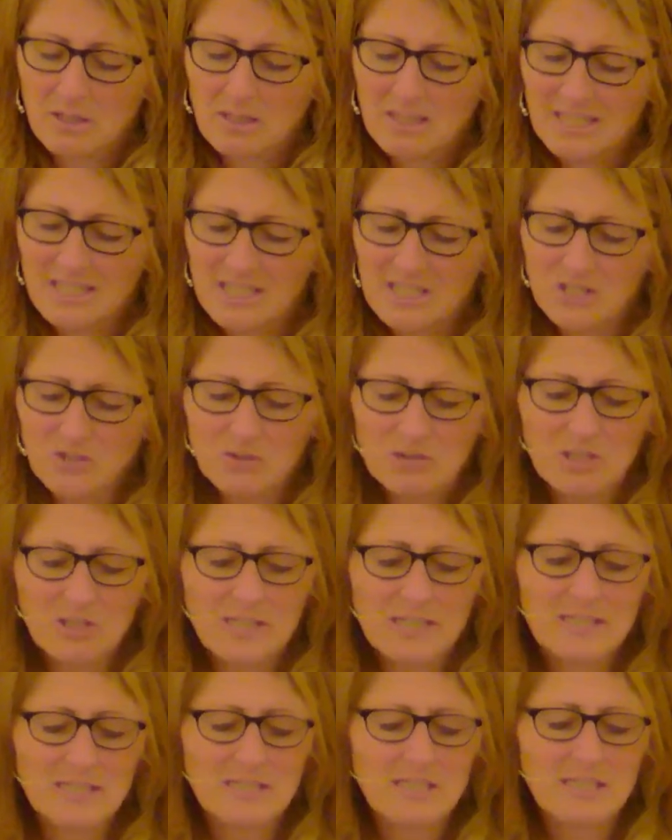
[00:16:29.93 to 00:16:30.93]
The
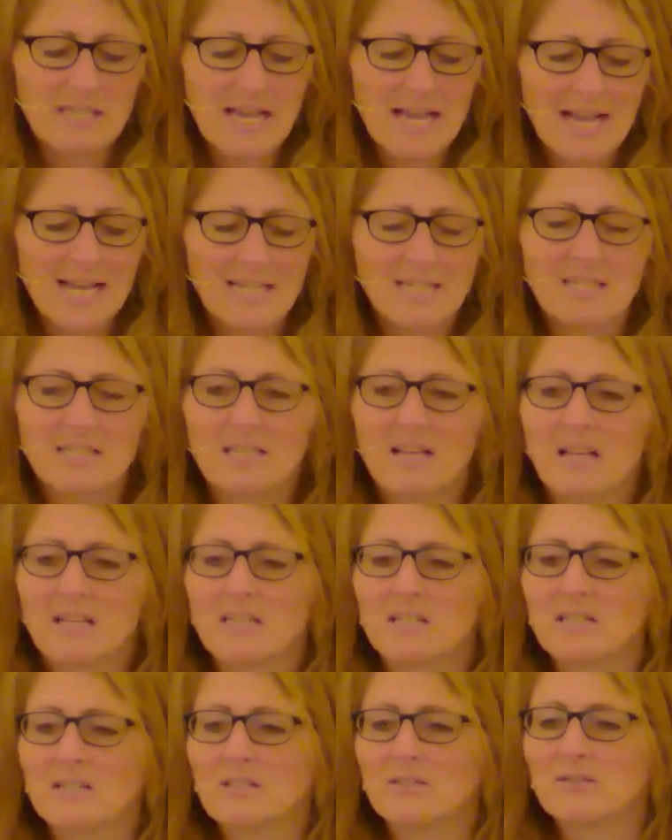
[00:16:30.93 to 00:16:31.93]
Israelites had
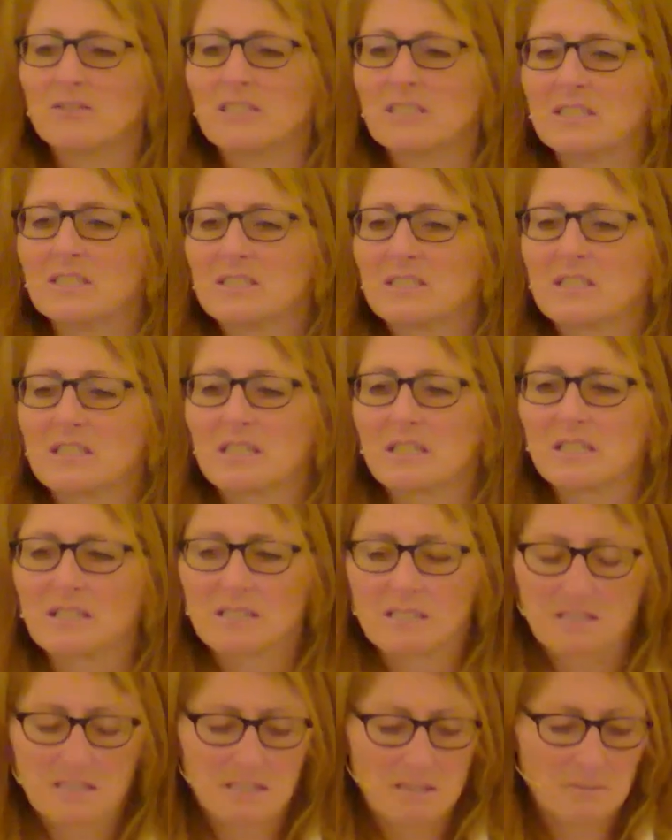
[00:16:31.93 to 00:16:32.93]
none of these
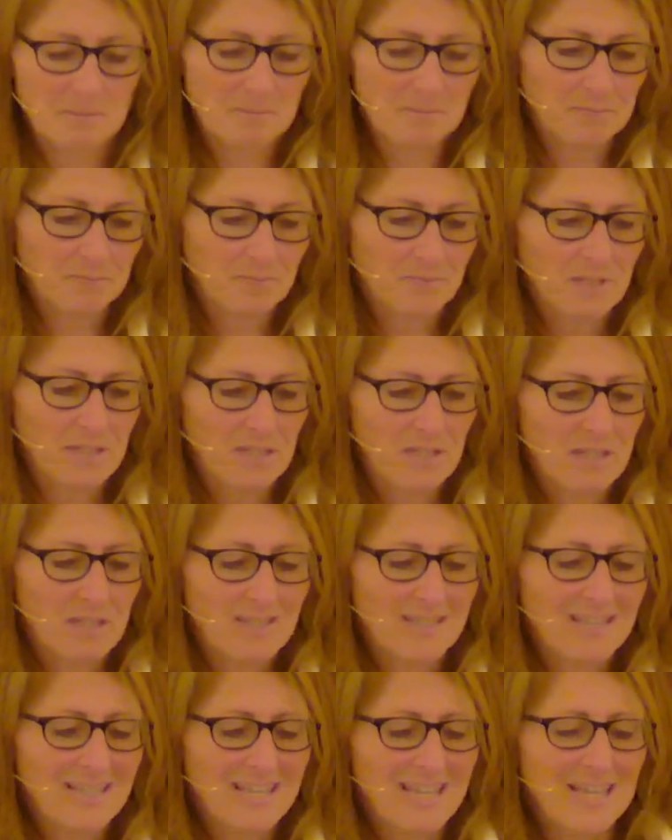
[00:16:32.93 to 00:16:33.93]
things.
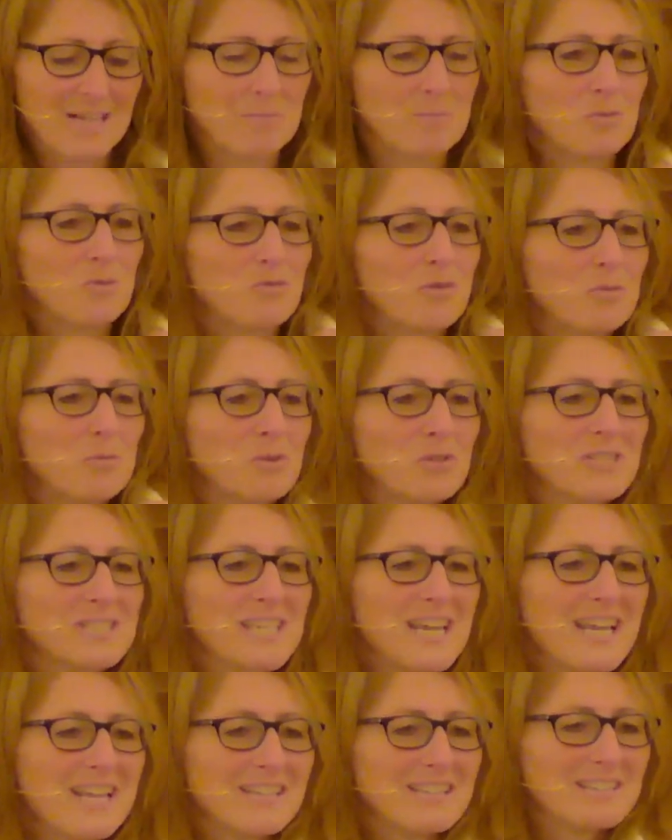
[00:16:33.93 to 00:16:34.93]
They had movable
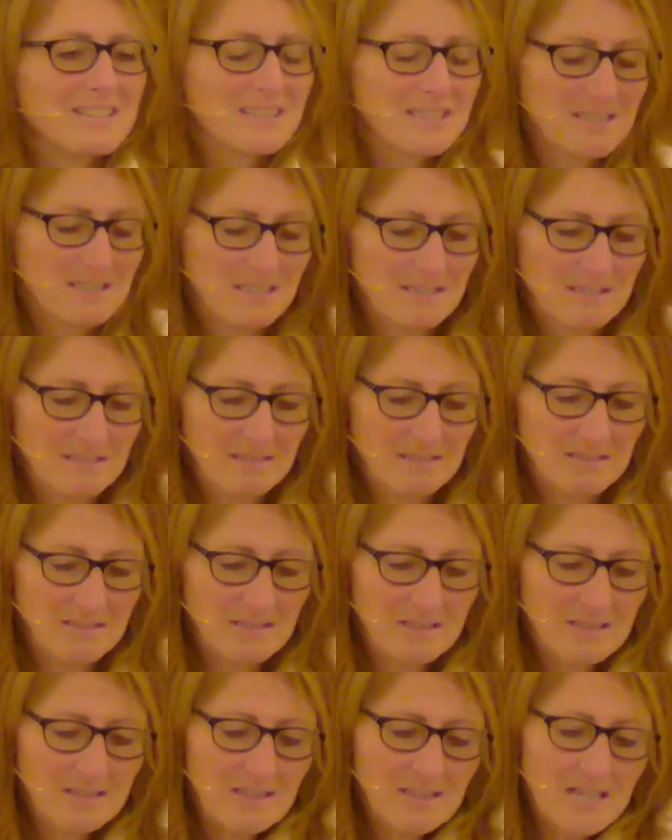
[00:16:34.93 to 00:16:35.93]
tents
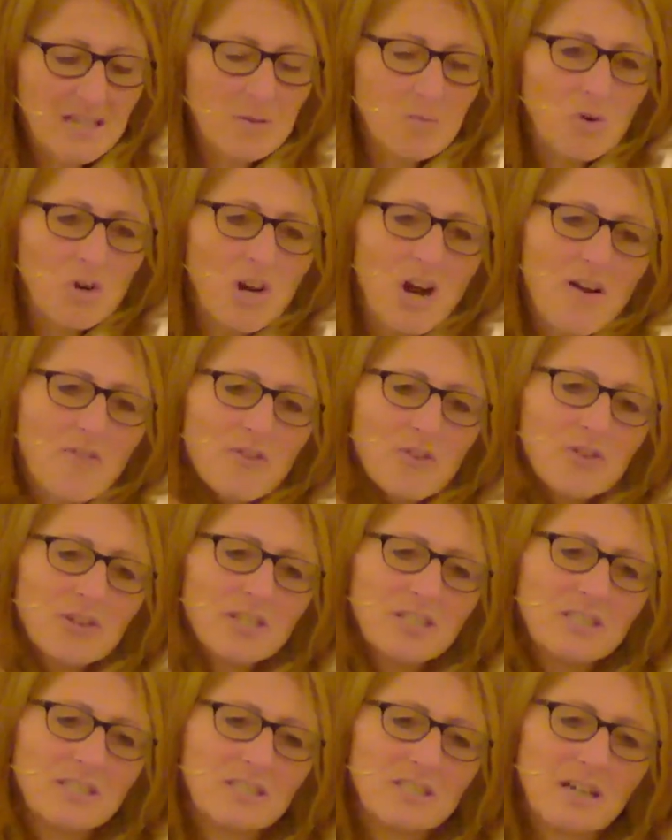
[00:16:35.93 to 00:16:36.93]
and were
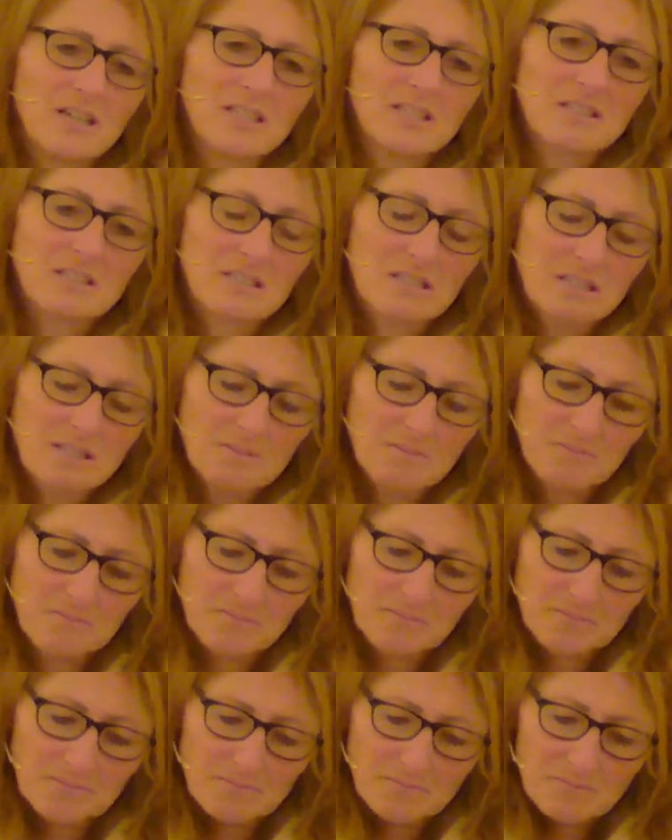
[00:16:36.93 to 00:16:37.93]
covered in dust.
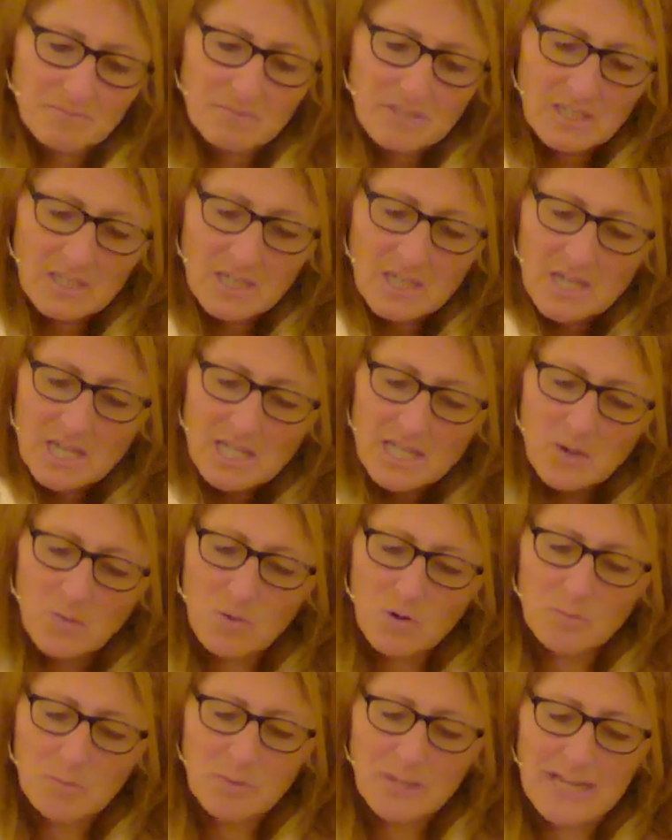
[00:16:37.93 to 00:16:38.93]
They
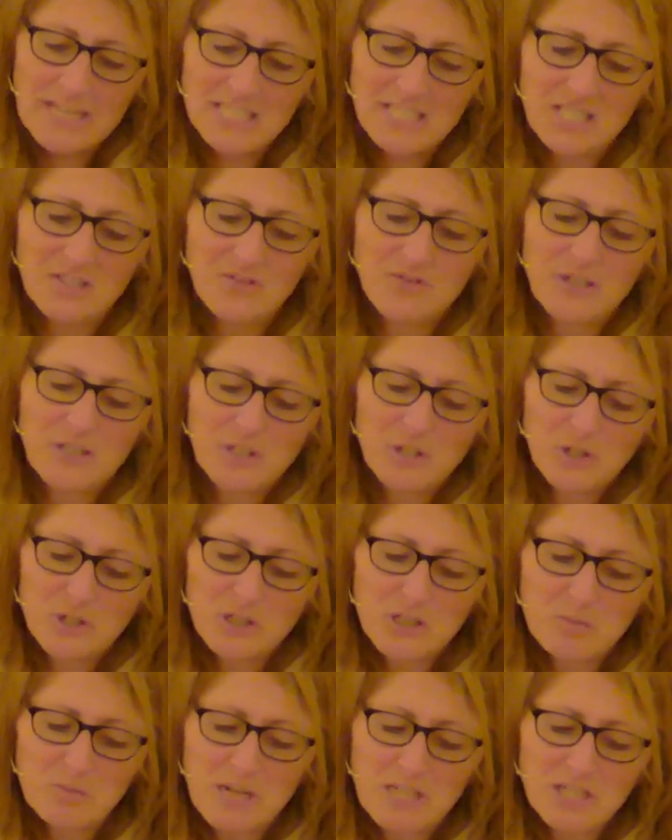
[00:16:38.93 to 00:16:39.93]
weren't planting
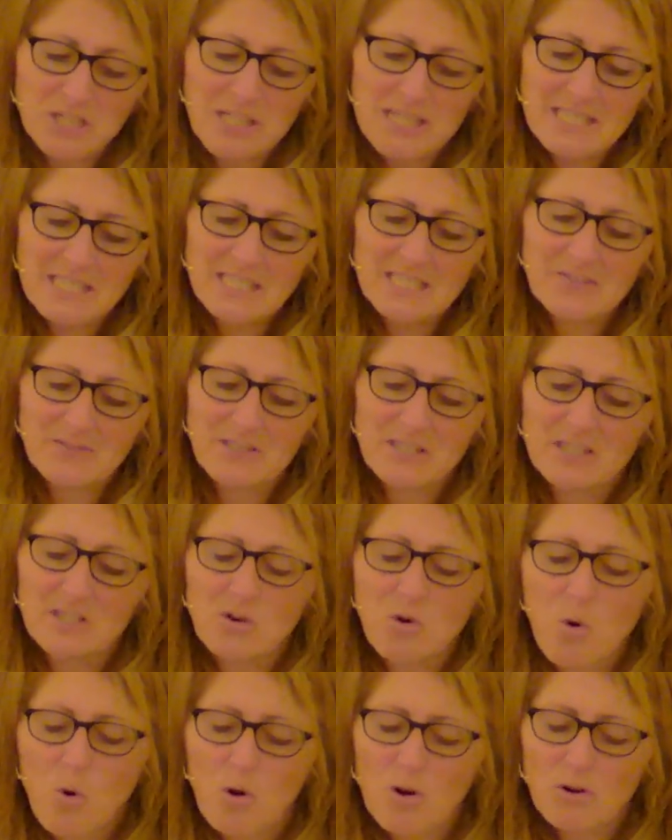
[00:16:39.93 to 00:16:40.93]
vineyards, much less leaving the
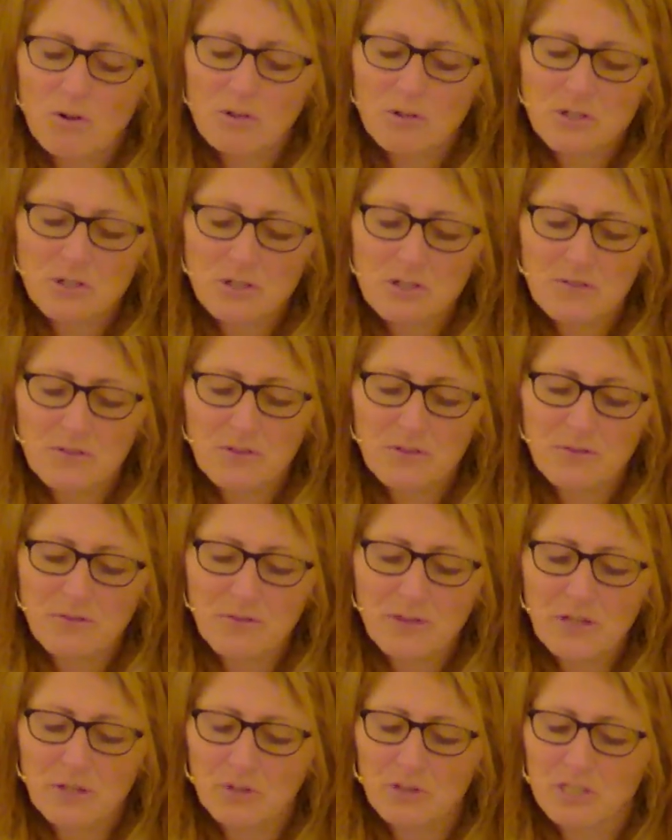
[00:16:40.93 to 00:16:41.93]
corners of the
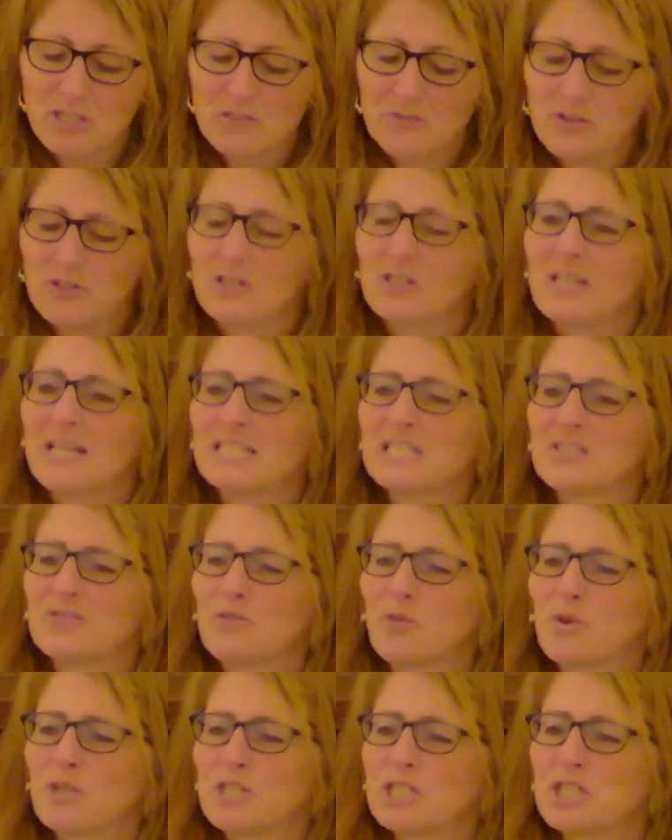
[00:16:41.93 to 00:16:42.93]
fields for the less
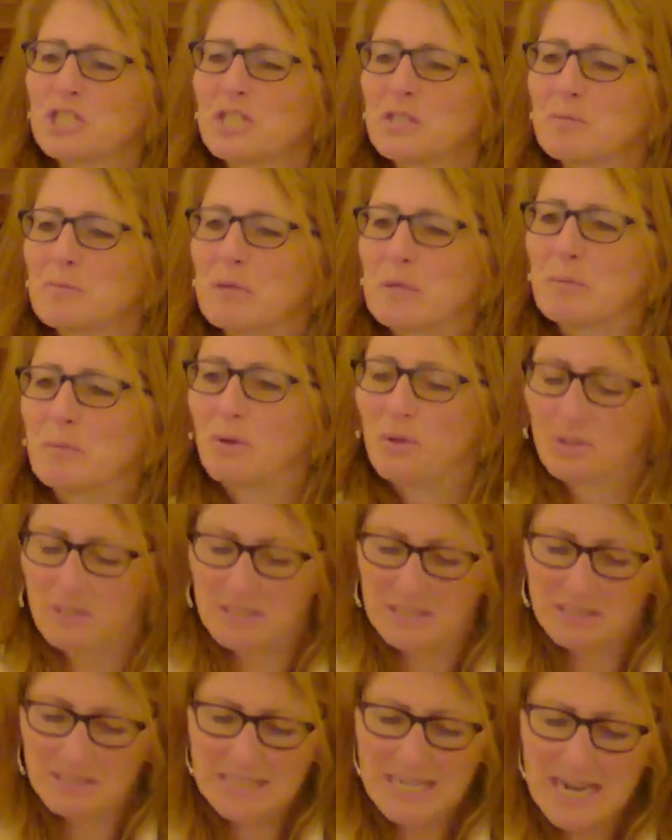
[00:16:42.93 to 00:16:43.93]
fortunate people
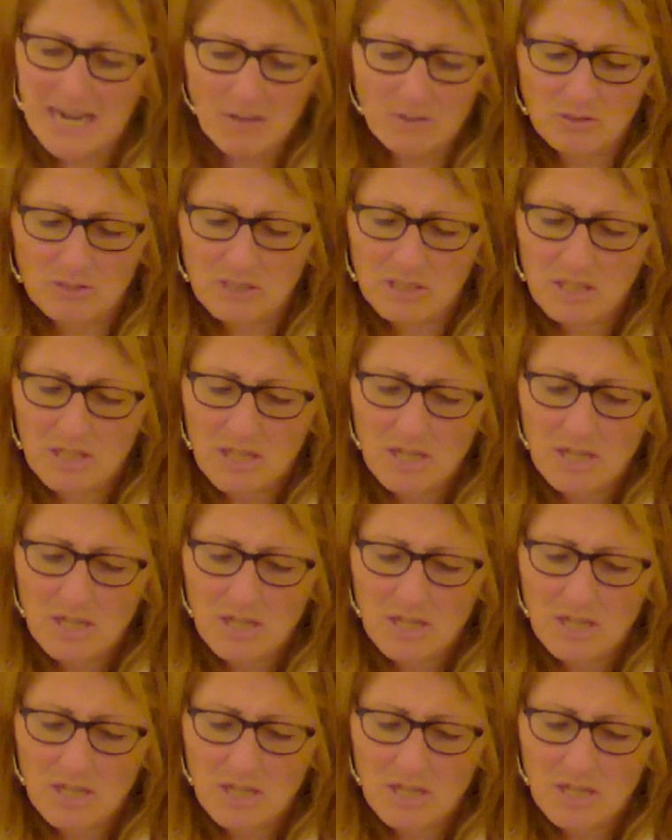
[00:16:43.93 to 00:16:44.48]
in town.